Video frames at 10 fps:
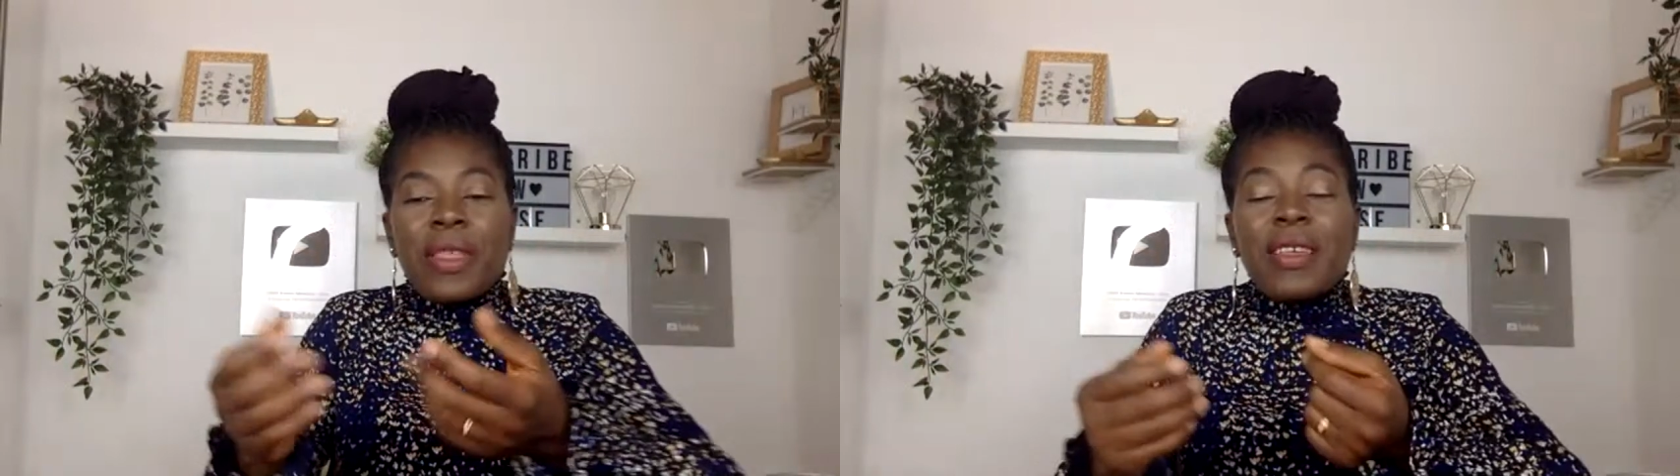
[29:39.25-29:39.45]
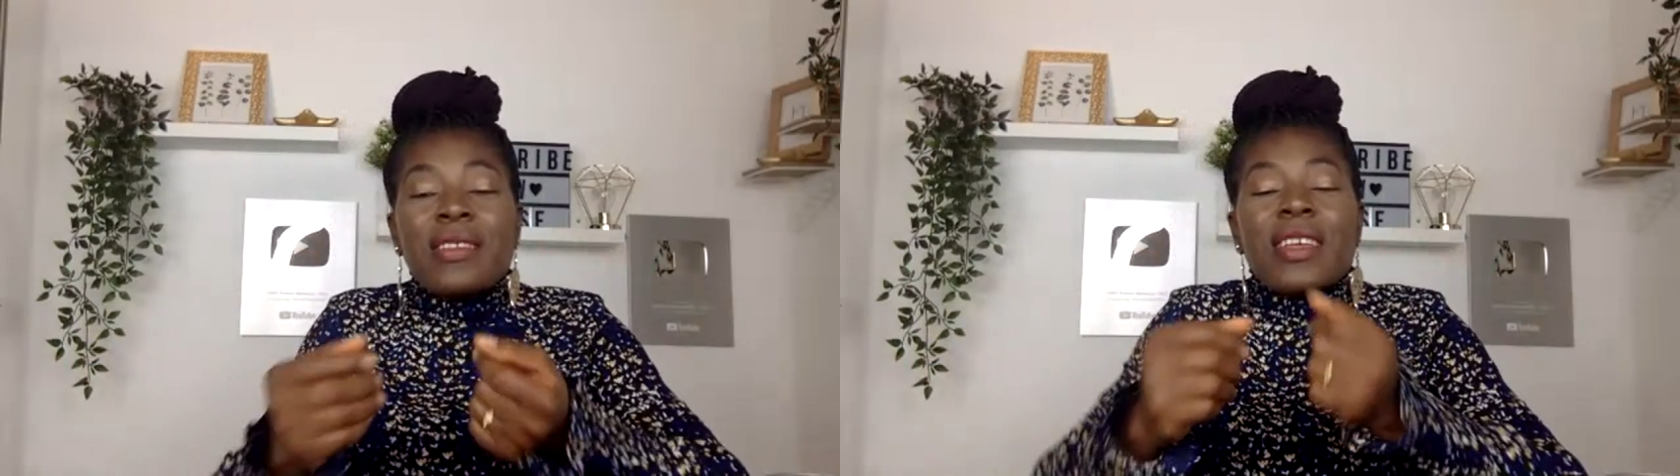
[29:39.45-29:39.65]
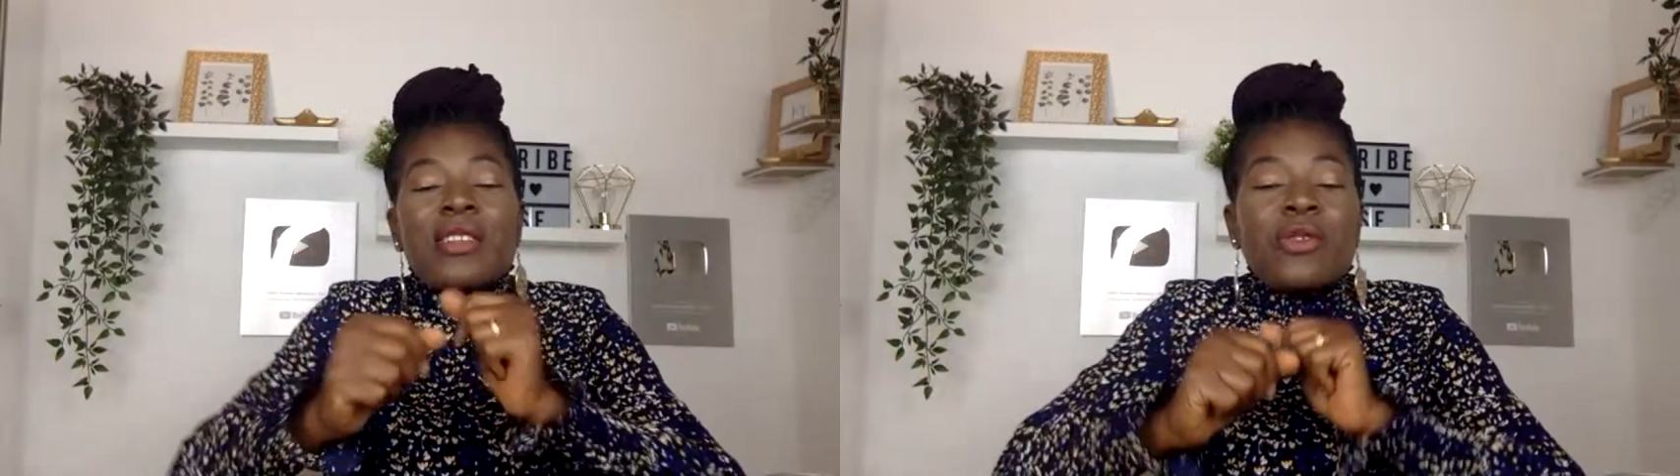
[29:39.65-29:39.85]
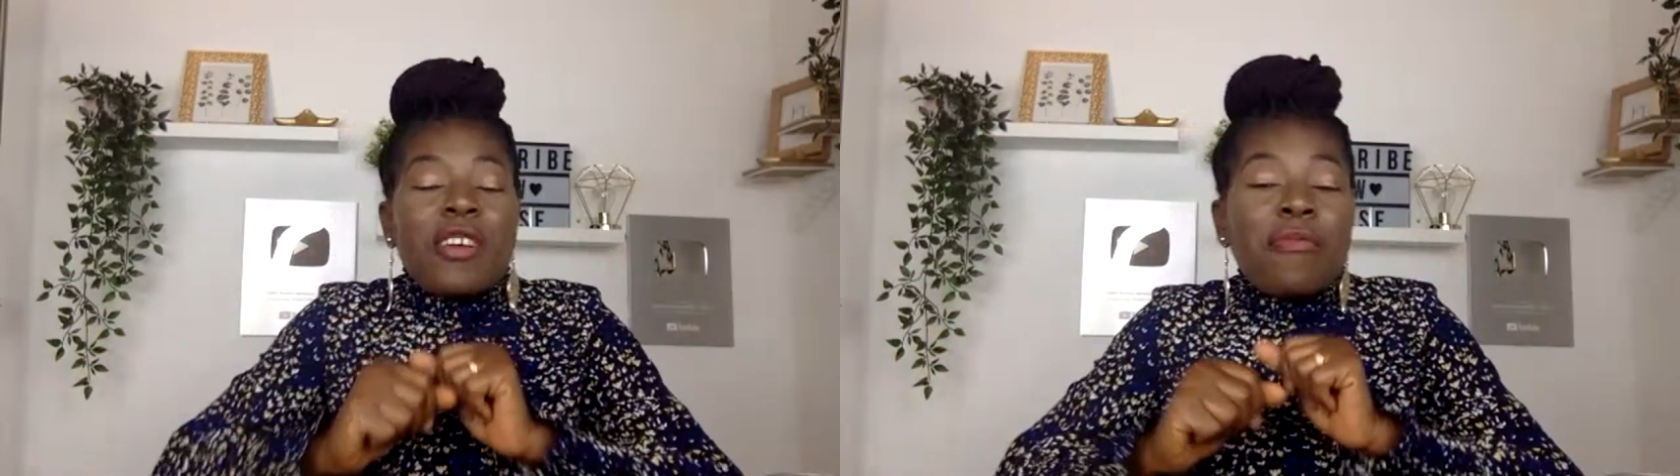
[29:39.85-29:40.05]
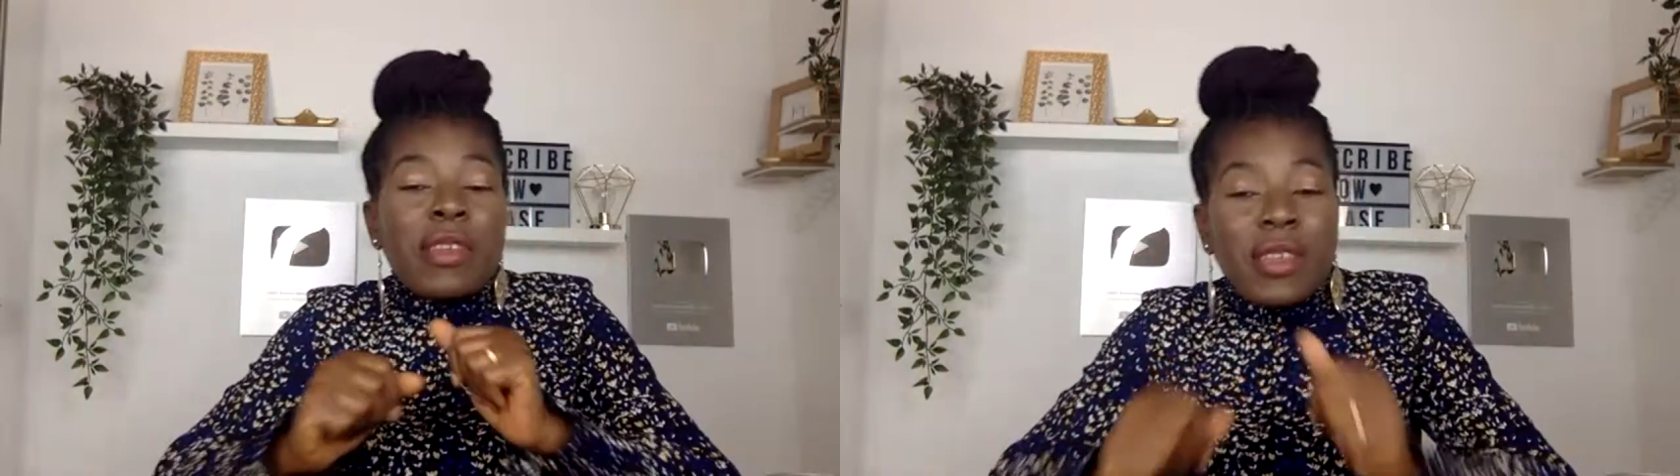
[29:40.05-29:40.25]
things that you
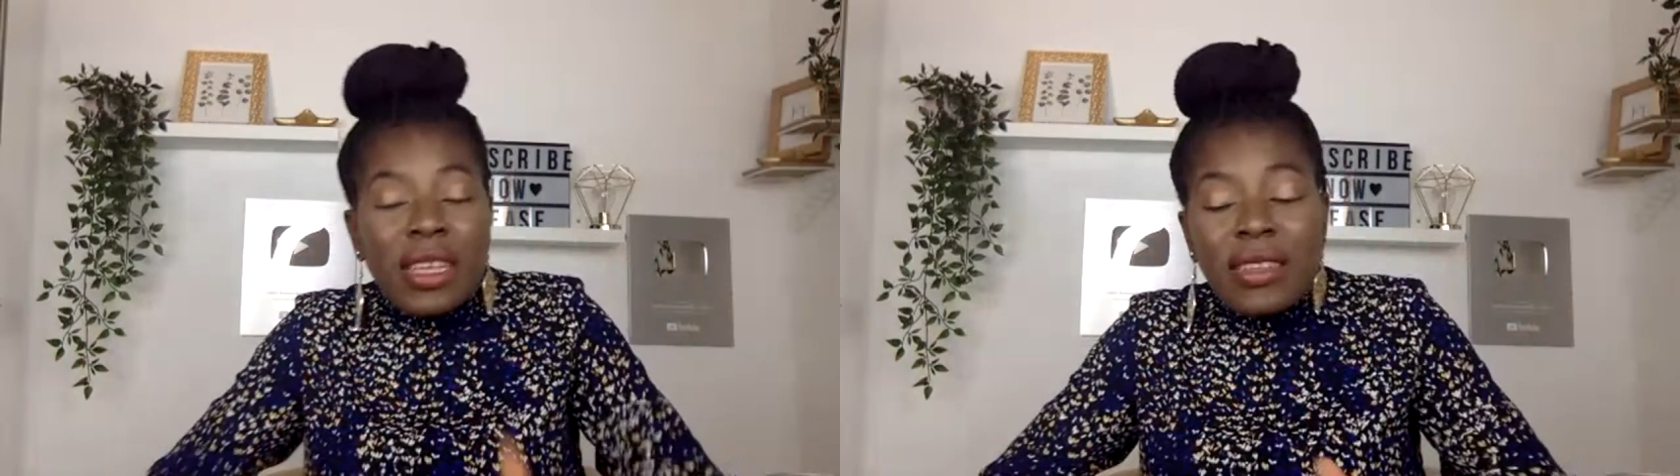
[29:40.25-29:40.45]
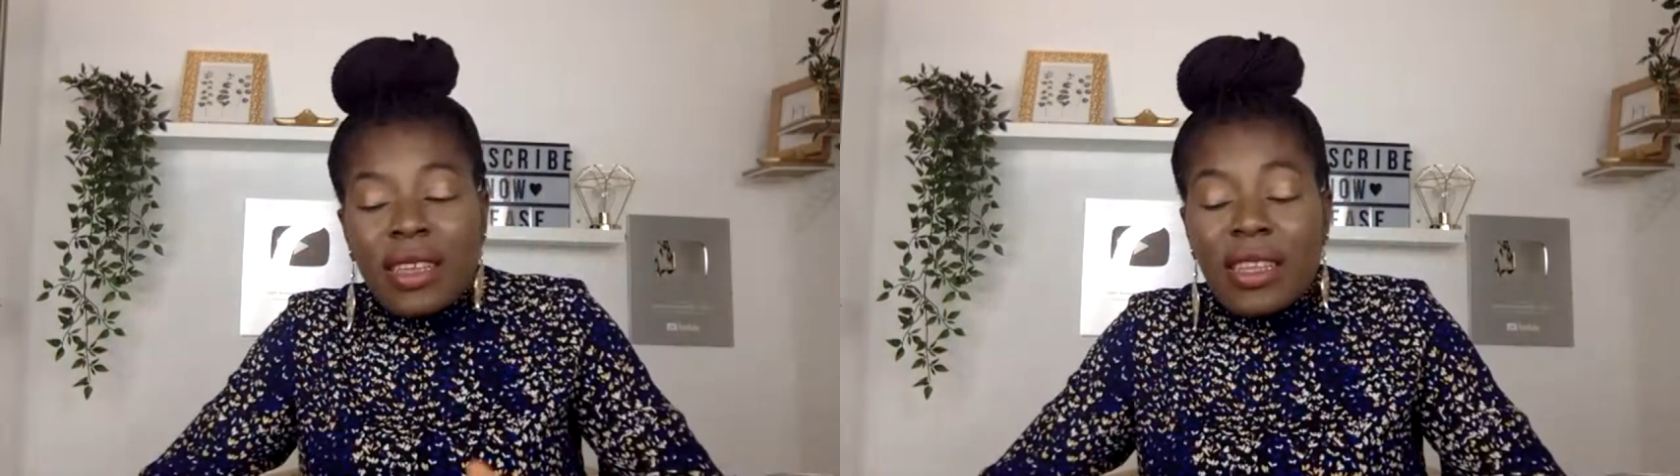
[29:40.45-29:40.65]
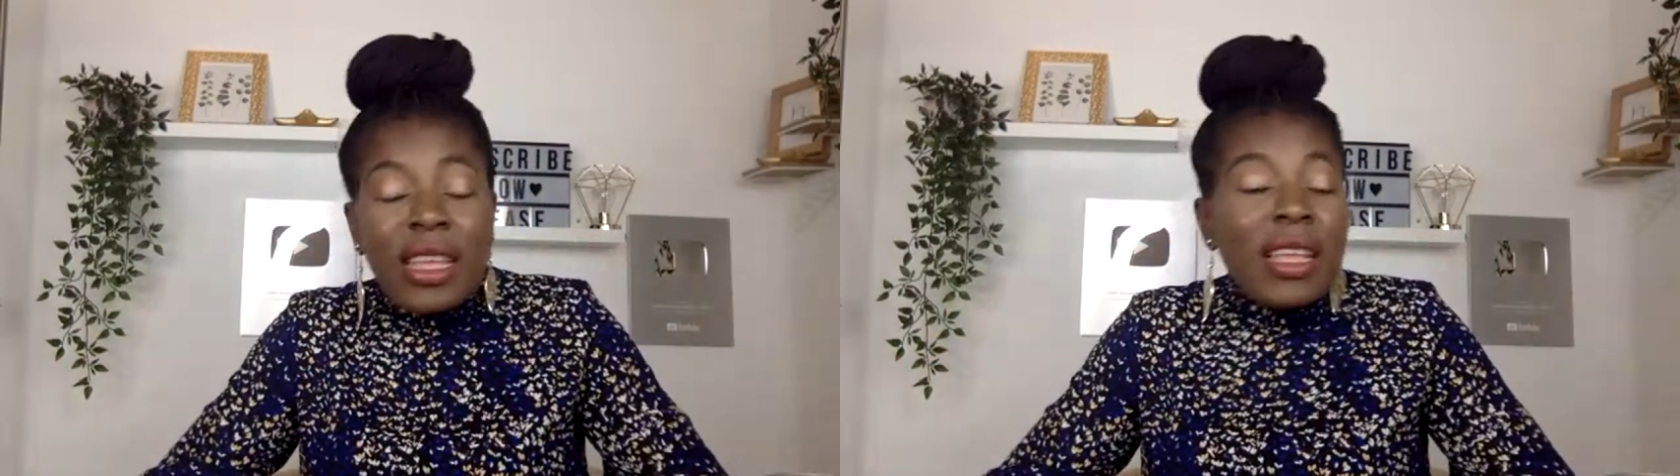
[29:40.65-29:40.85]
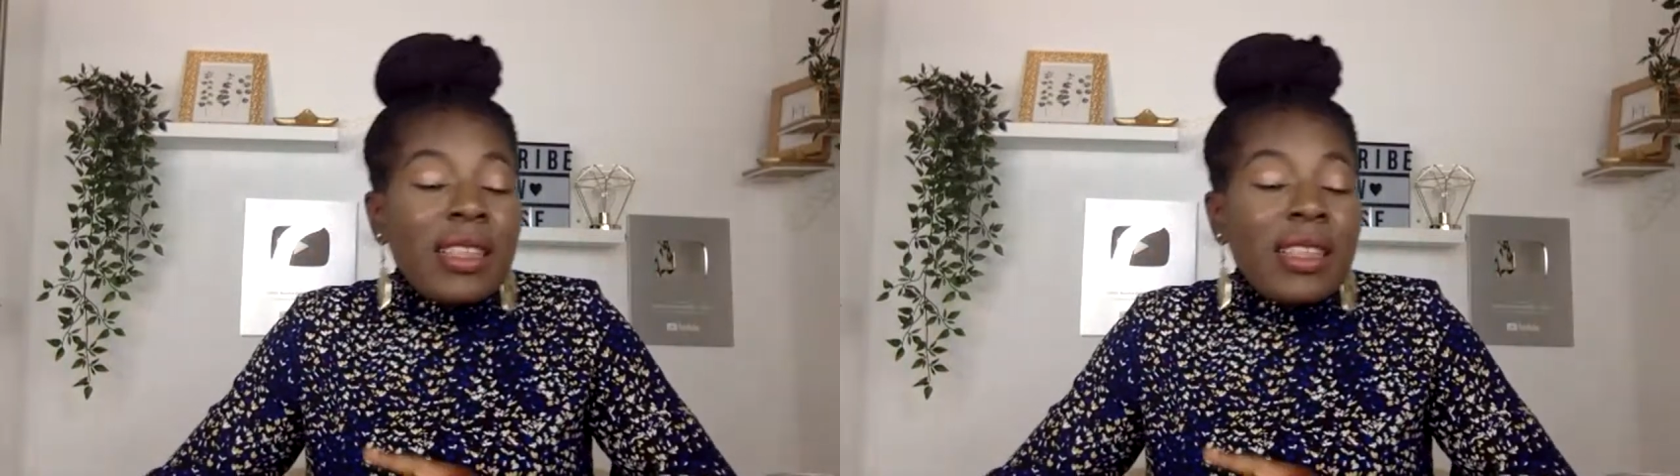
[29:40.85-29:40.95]
have been eating